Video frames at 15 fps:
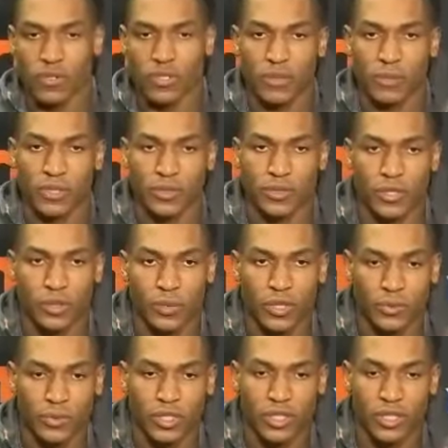I mean, you know,
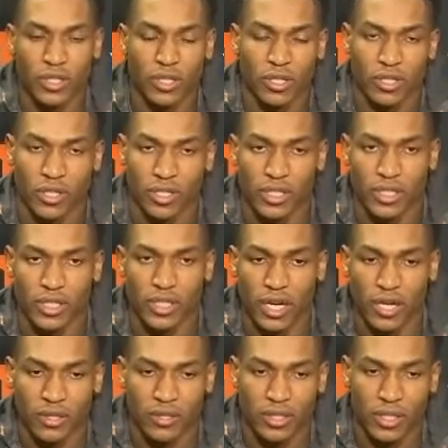when we get
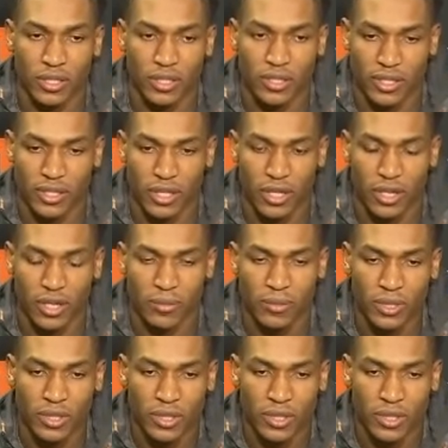down and they're up,